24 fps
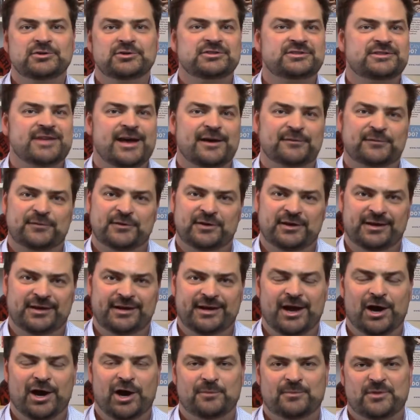Definitely
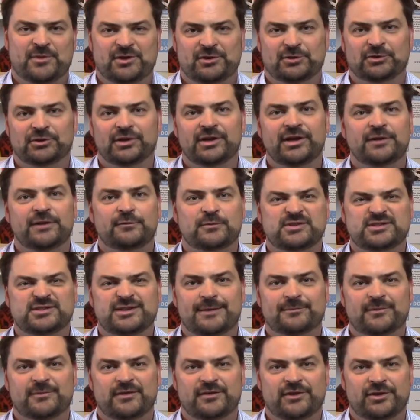hope that you'll leave with
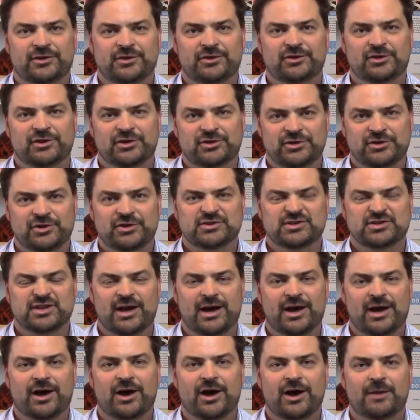something that you can use at
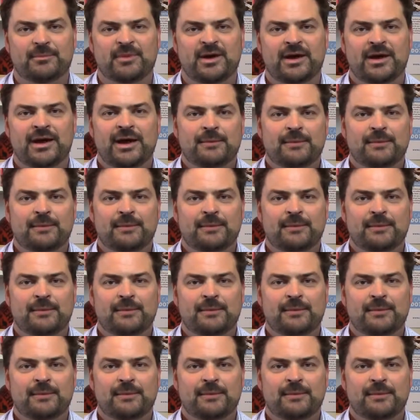home.